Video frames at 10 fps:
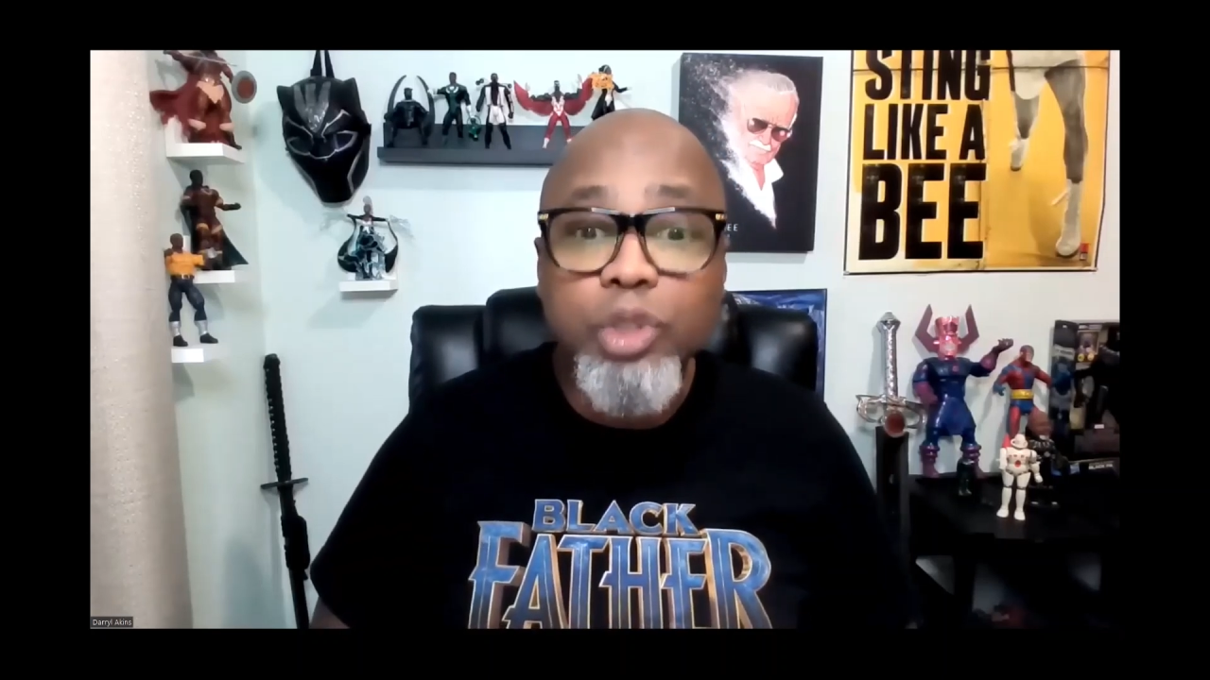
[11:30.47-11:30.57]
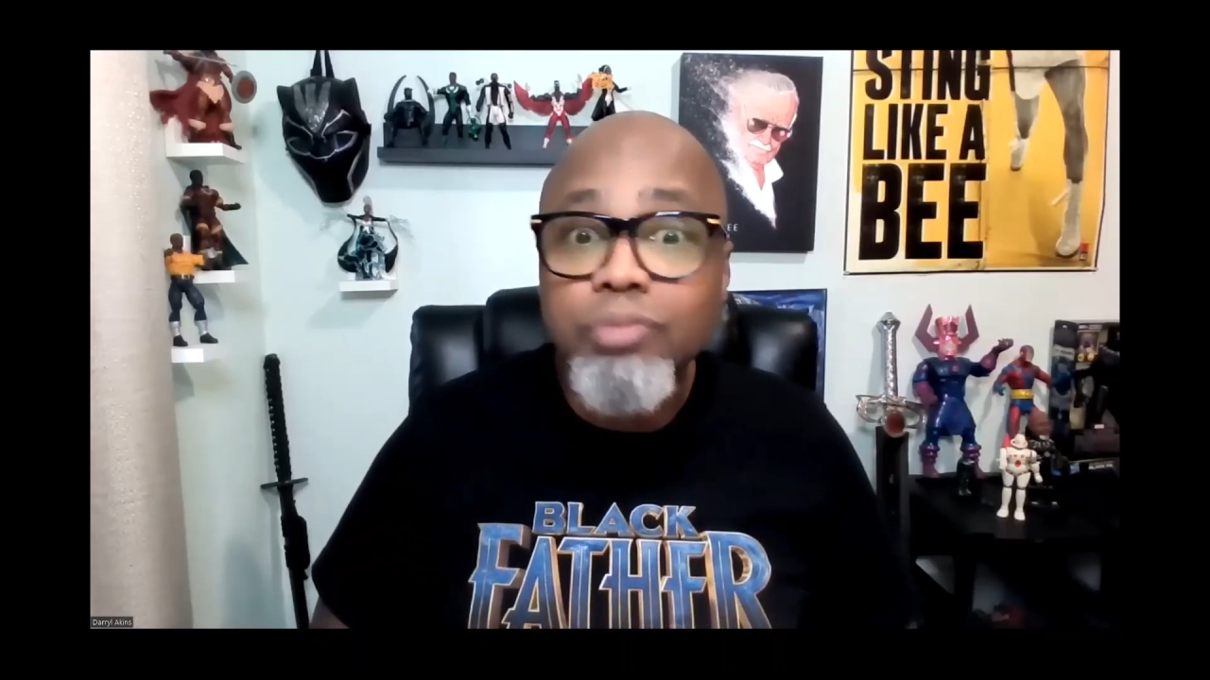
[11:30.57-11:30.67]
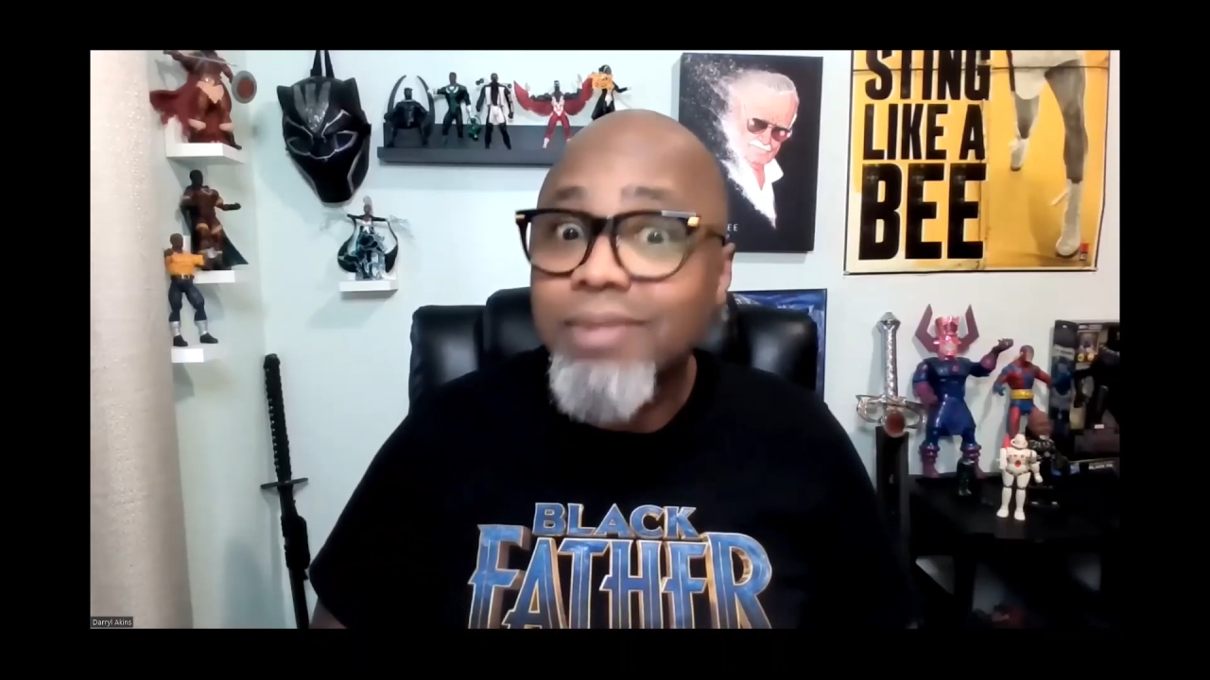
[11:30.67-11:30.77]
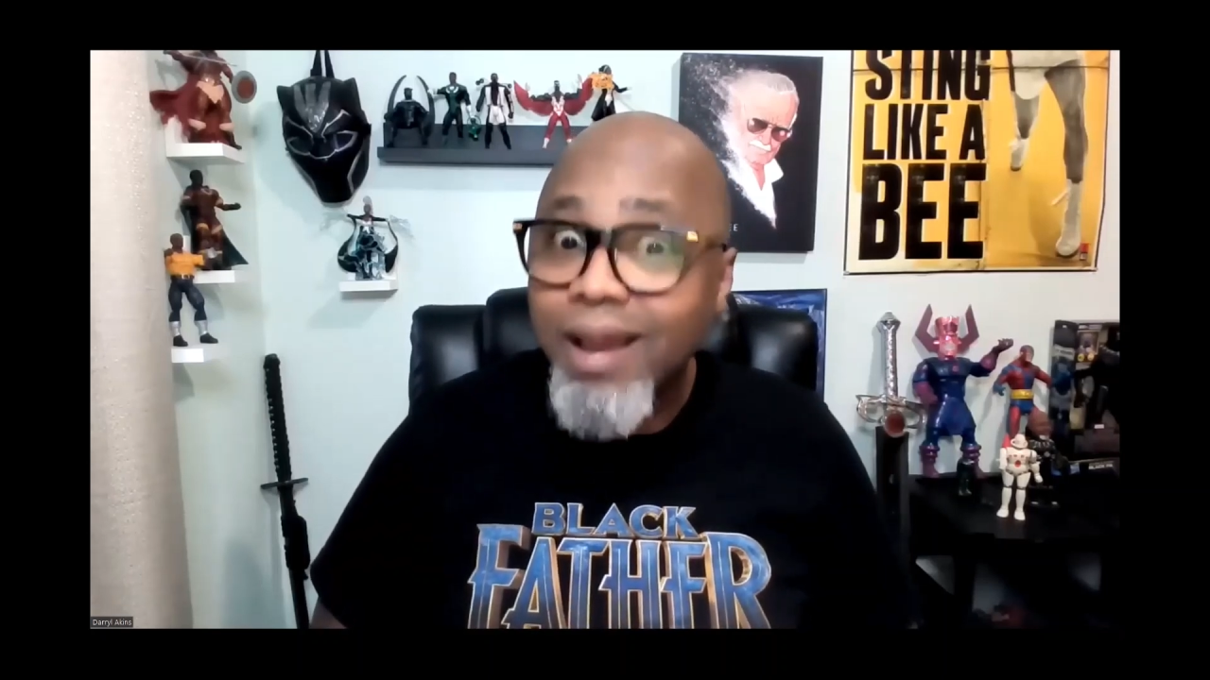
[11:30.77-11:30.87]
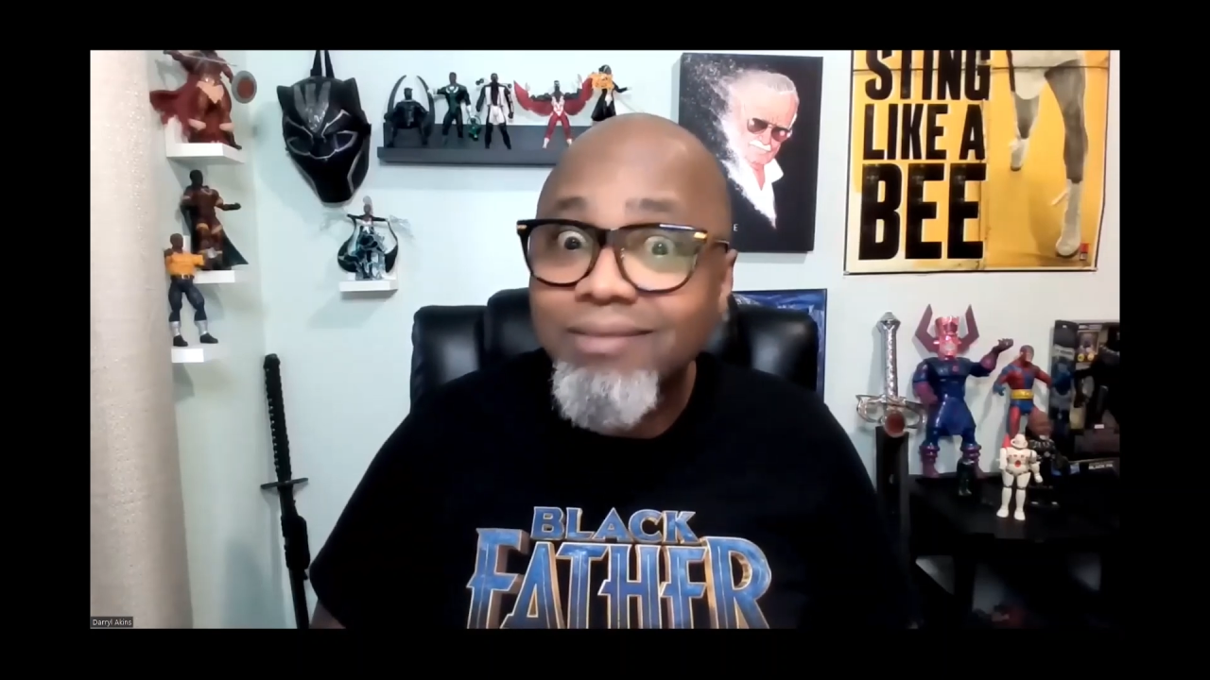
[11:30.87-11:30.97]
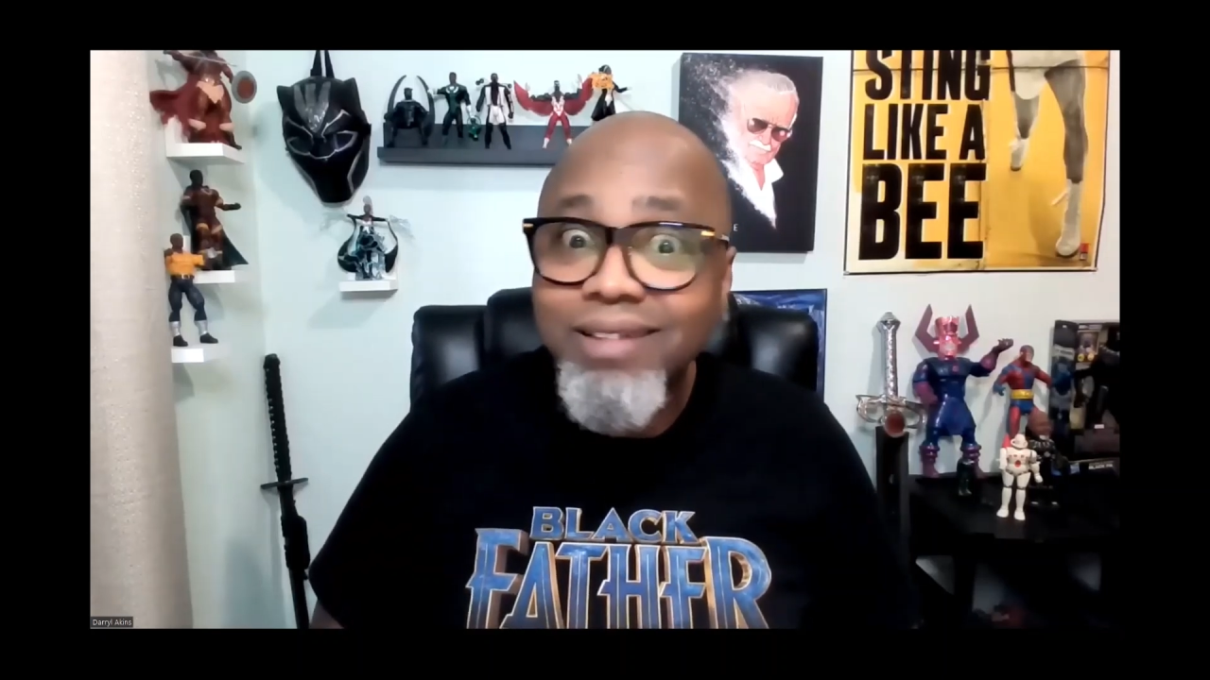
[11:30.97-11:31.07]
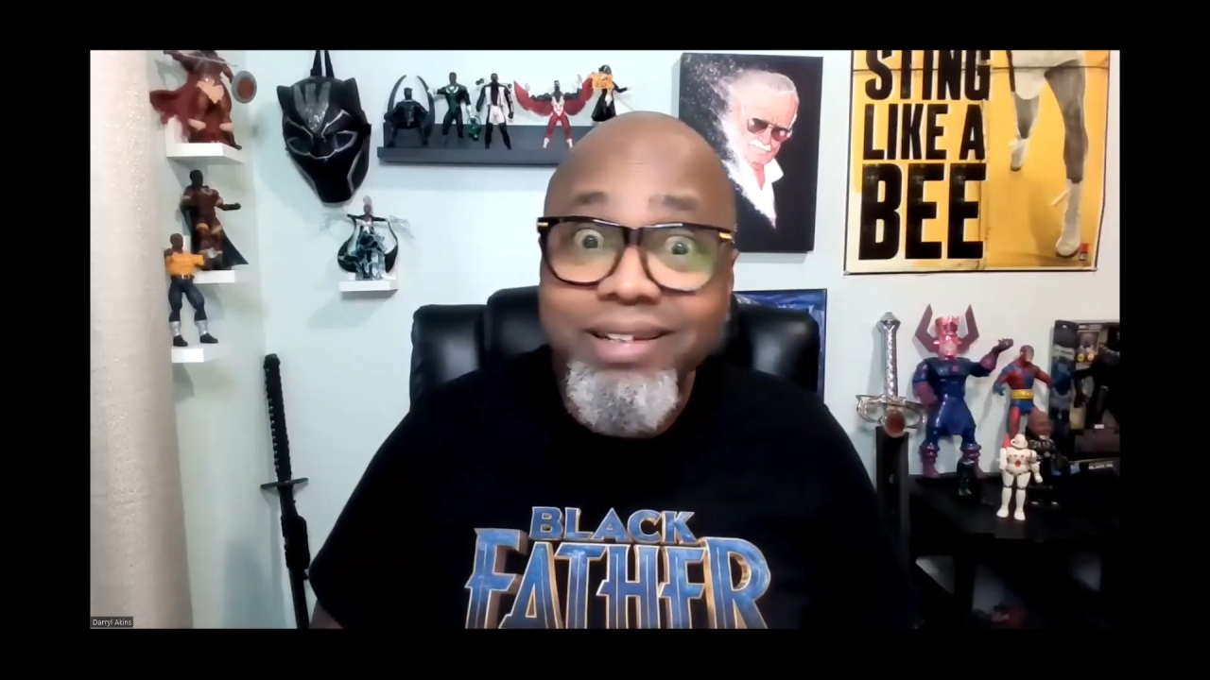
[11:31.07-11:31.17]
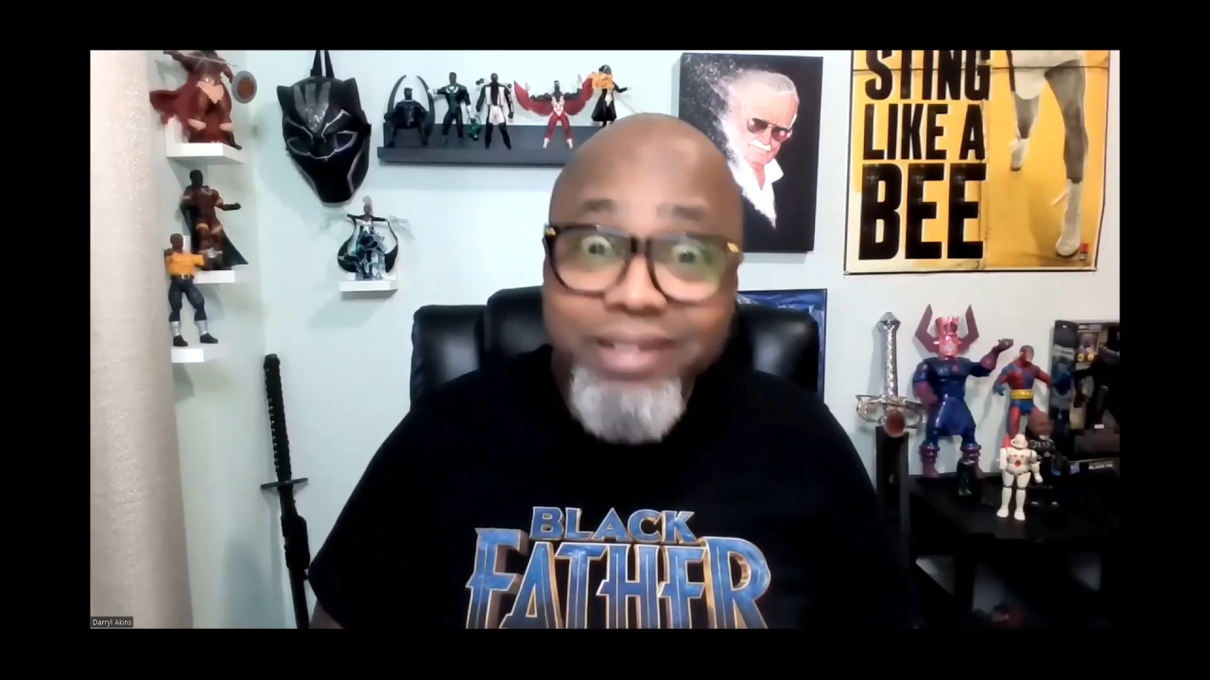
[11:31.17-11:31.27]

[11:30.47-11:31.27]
to know the